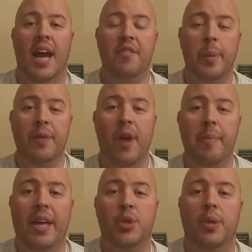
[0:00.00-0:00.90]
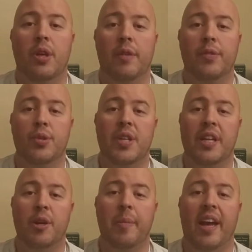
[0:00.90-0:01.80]
Hi everybody, Ryan Ballengee with Golf News
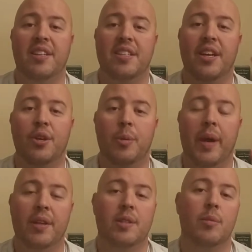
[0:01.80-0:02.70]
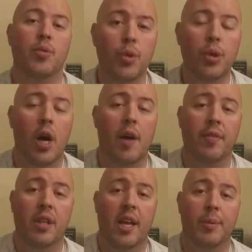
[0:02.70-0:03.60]
Net here, back to tell you about some new
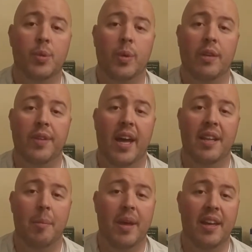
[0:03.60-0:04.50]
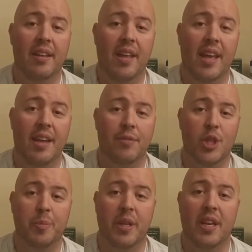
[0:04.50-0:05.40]
golf clubs we've got in the mail and have
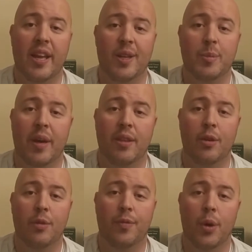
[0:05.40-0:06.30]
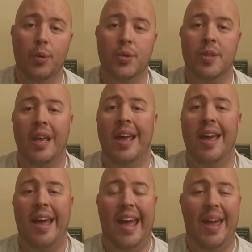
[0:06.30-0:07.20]
just been announced by the good folks
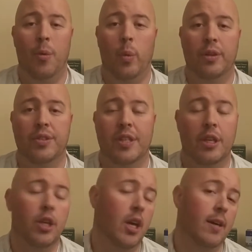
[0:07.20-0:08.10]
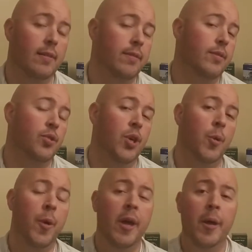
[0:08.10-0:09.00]
at Wilson Golf.
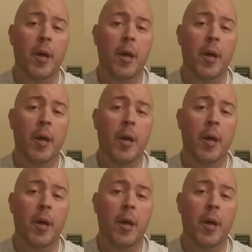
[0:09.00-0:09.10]
So,